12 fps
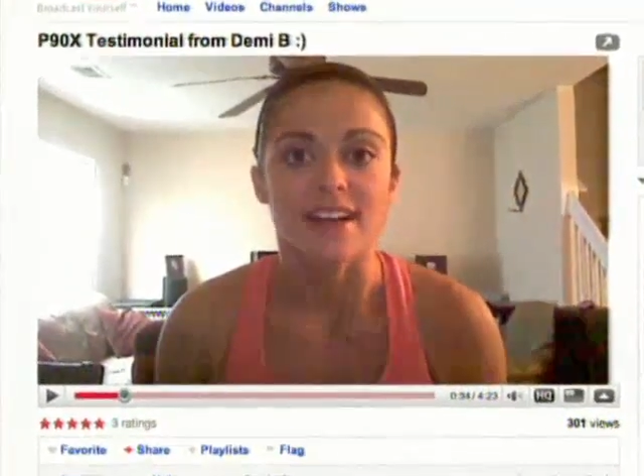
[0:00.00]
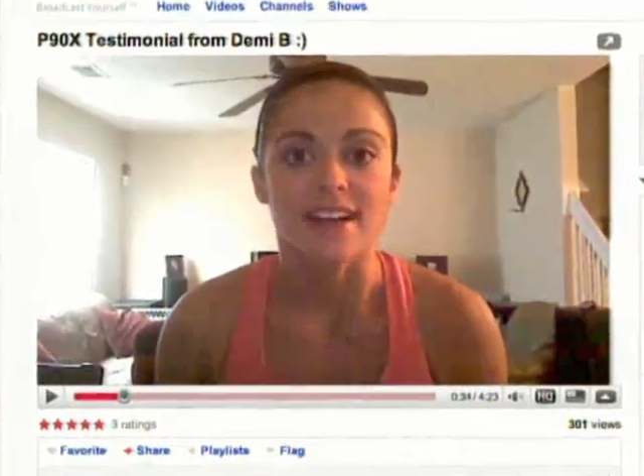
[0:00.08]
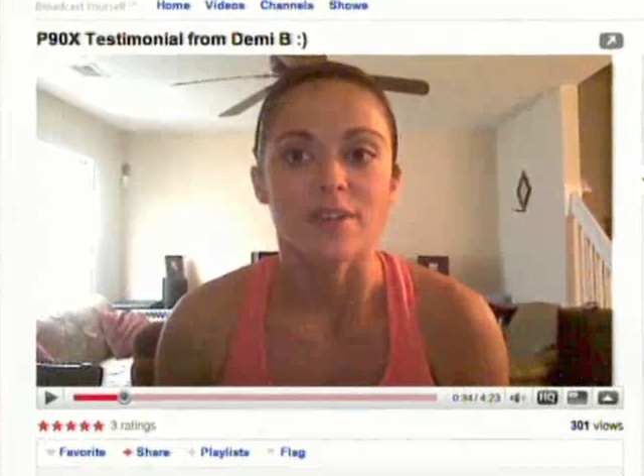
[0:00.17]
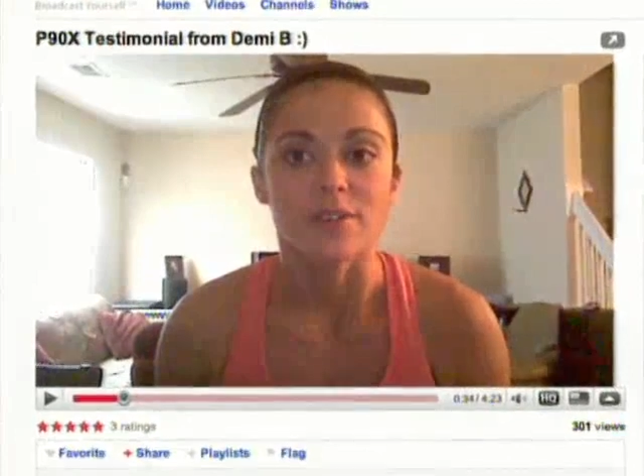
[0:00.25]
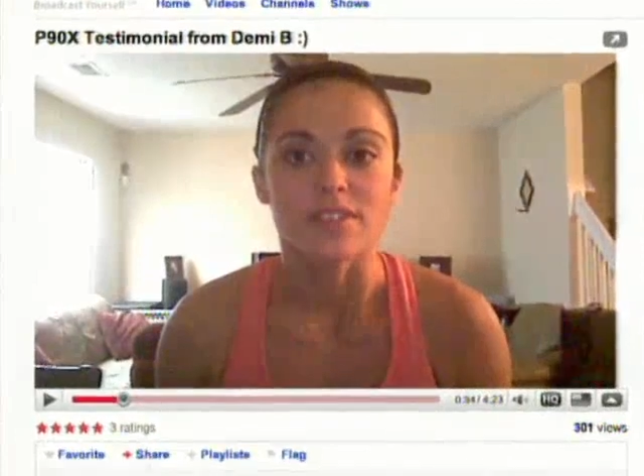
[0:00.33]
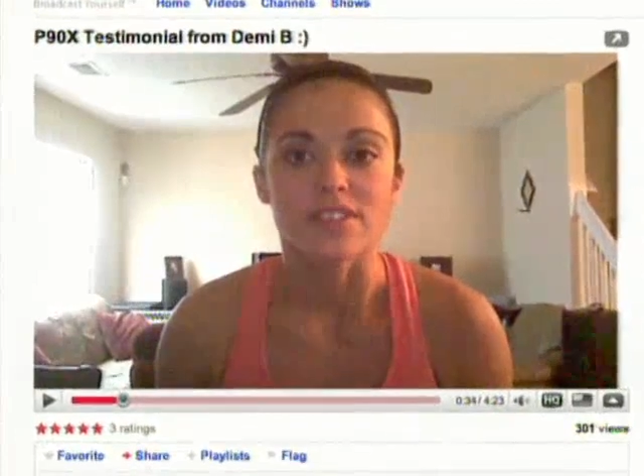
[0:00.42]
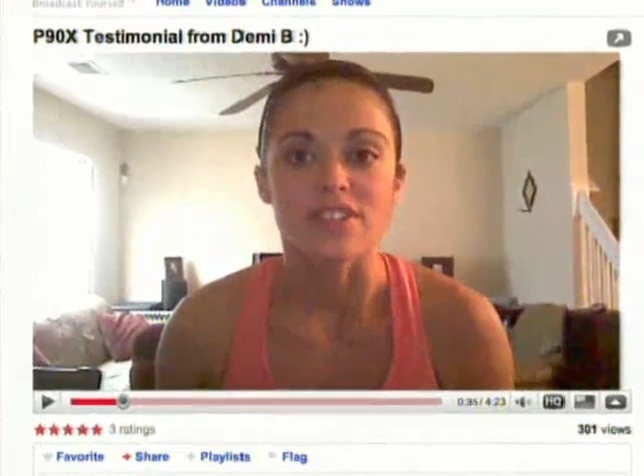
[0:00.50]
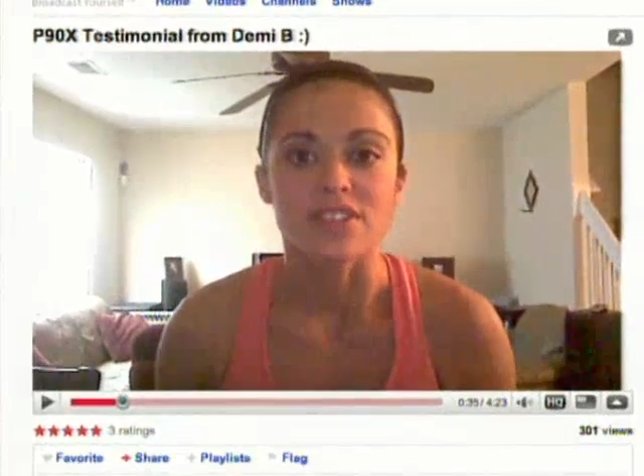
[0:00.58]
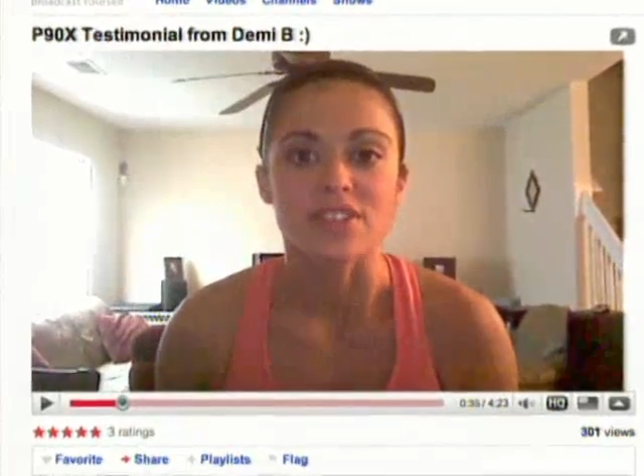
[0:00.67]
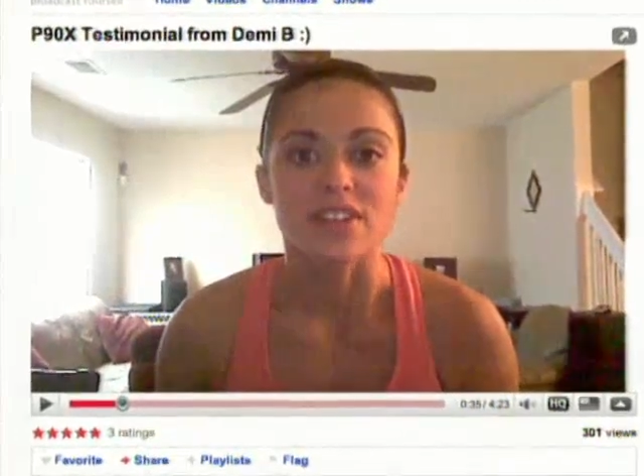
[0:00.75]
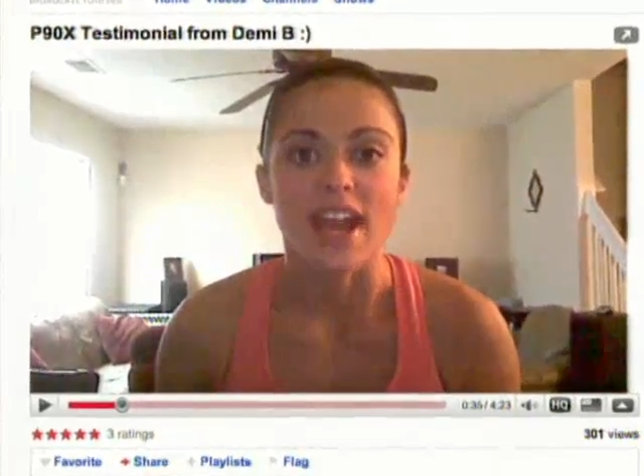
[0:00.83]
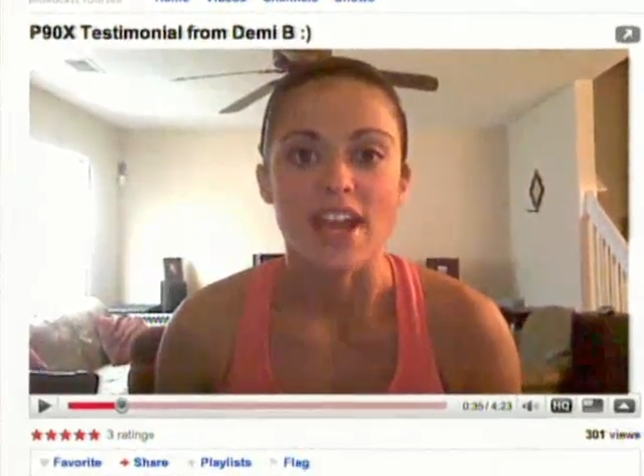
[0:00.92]
I was
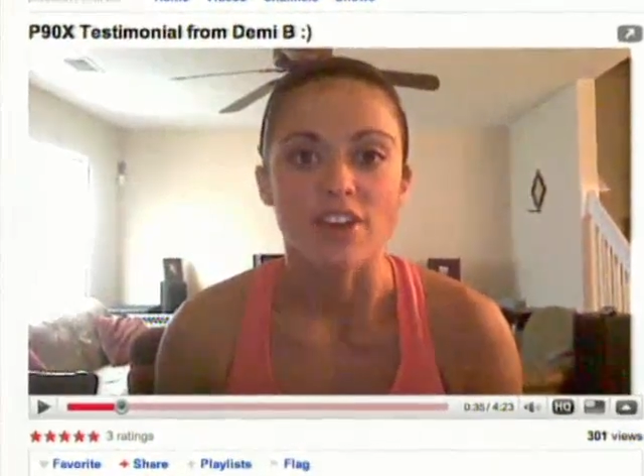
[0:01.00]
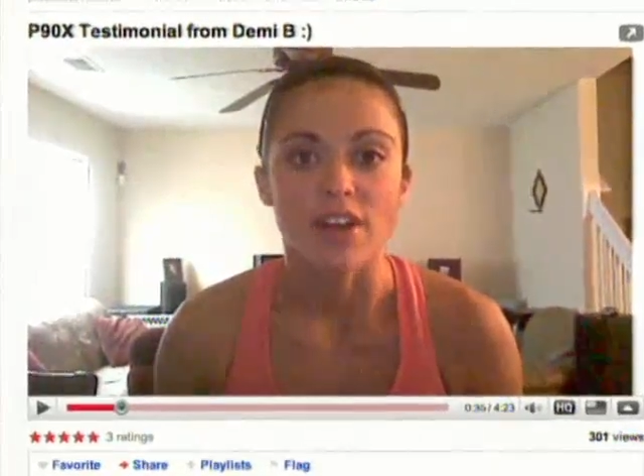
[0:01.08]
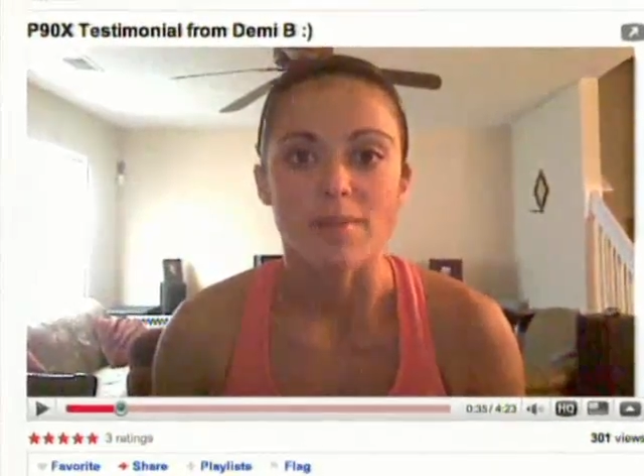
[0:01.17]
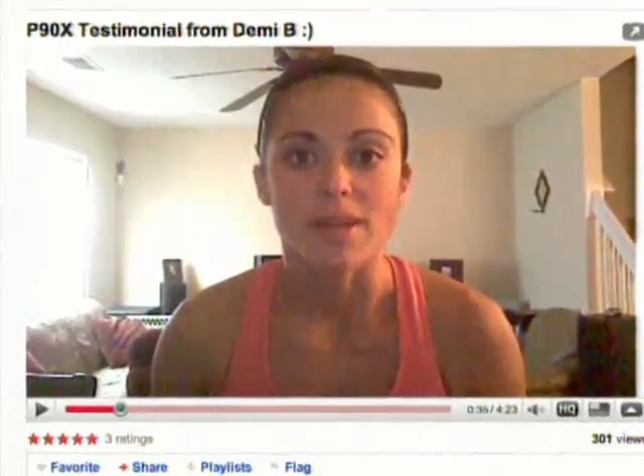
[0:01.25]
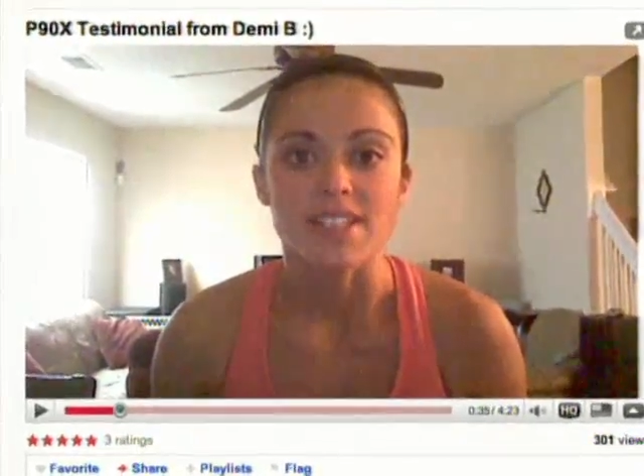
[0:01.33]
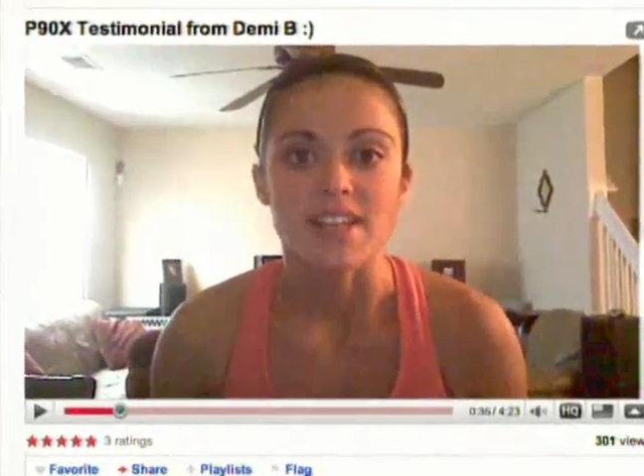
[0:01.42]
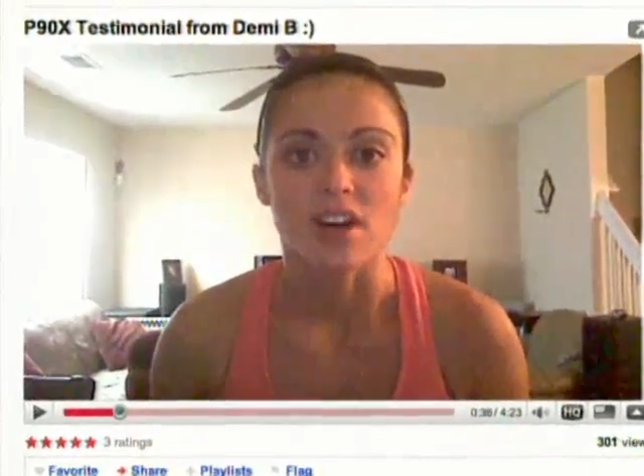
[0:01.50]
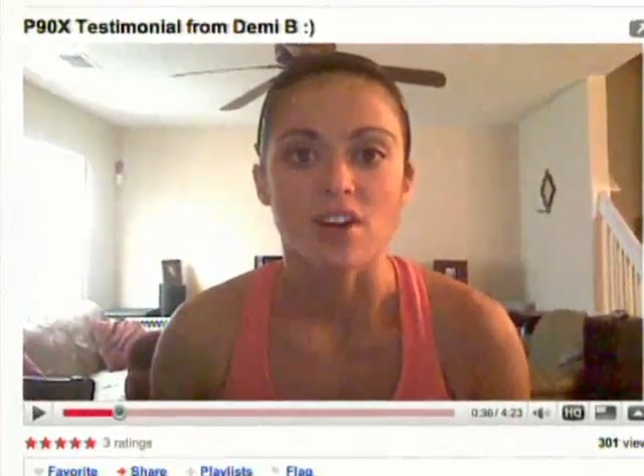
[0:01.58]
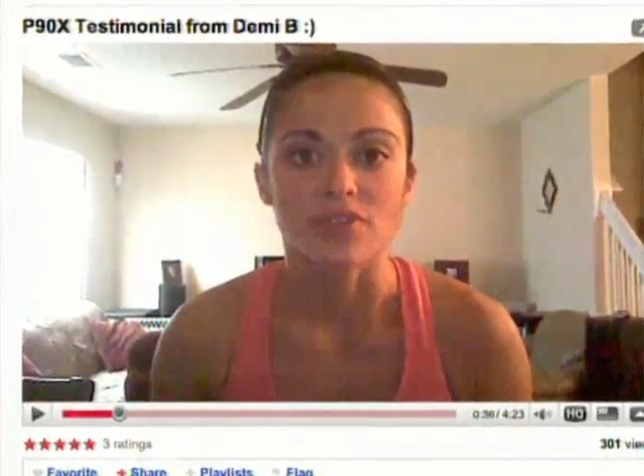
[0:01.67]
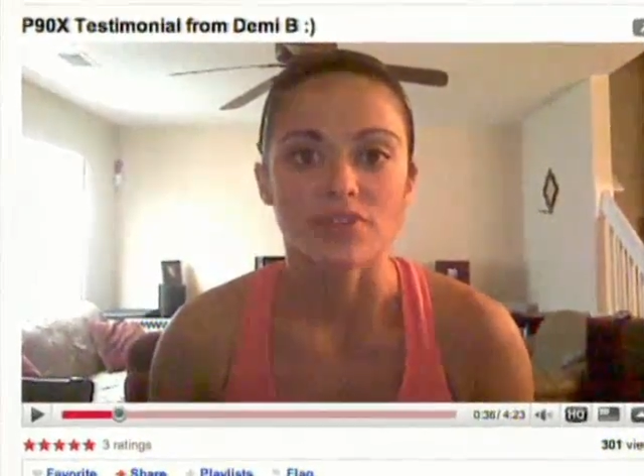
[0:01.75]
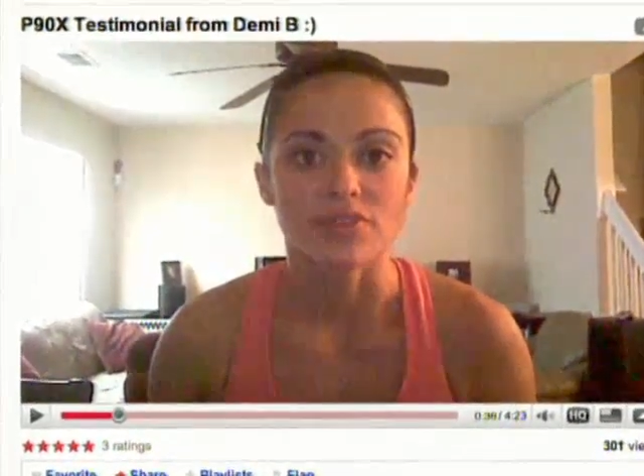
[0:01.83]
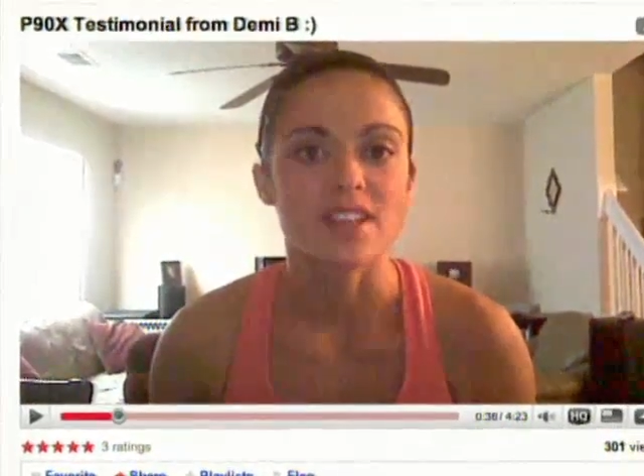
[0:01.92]
just angry at
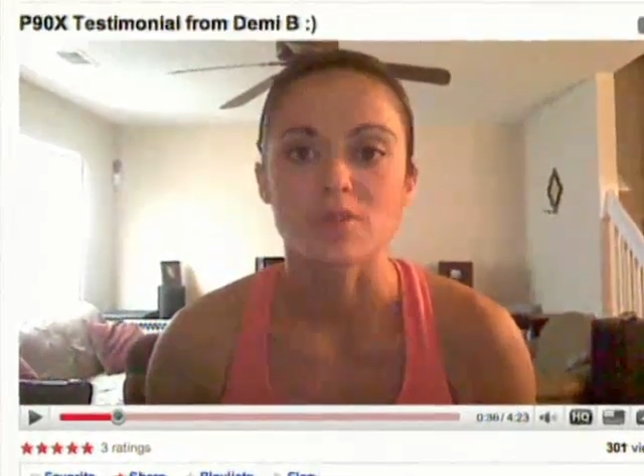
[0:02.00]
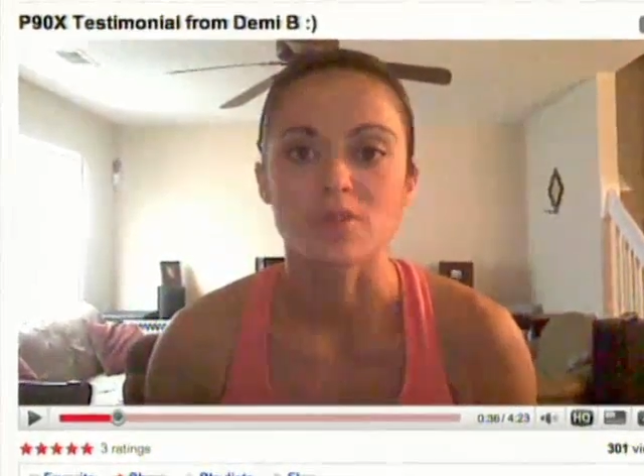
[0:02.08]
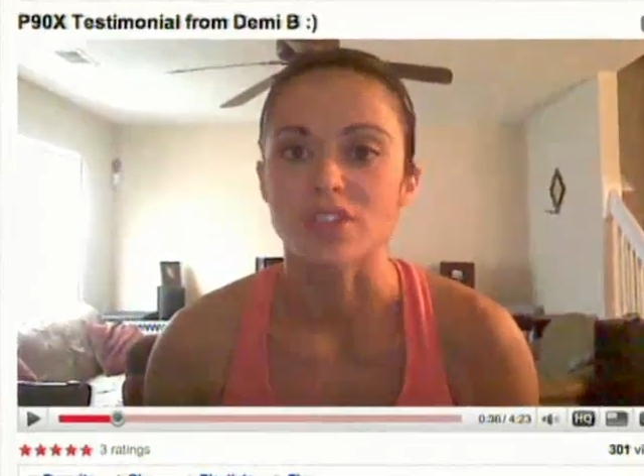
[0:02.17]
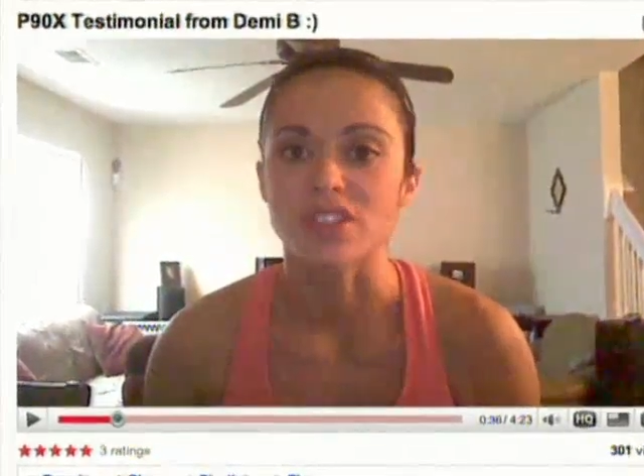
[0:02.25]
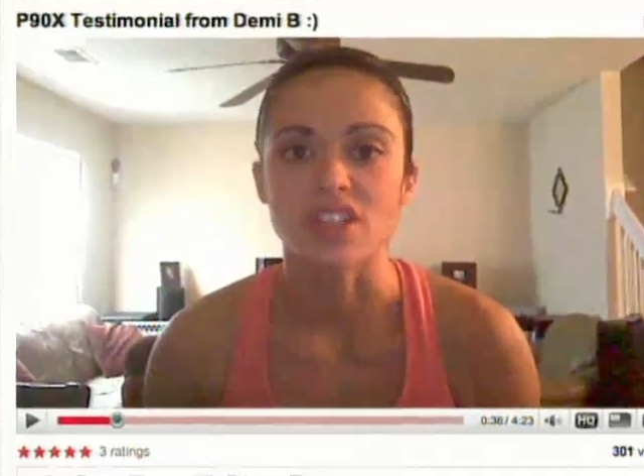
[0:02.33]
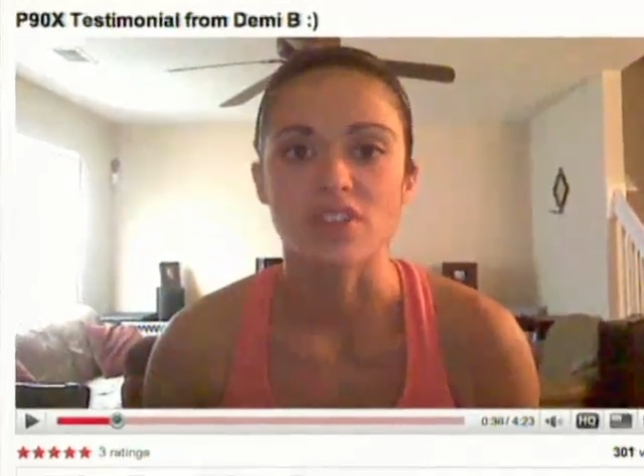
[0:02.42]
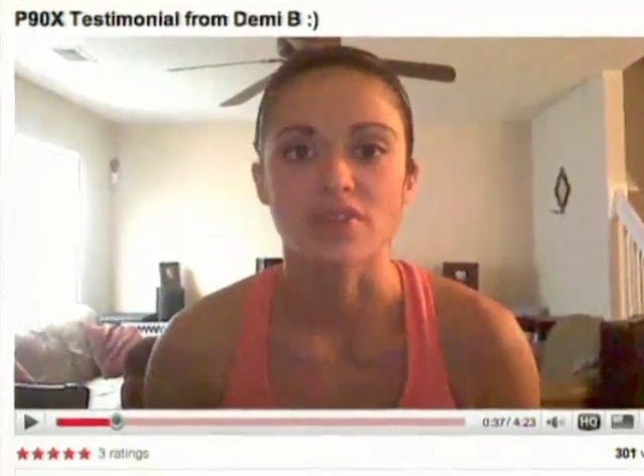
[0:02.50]
myself. Things were just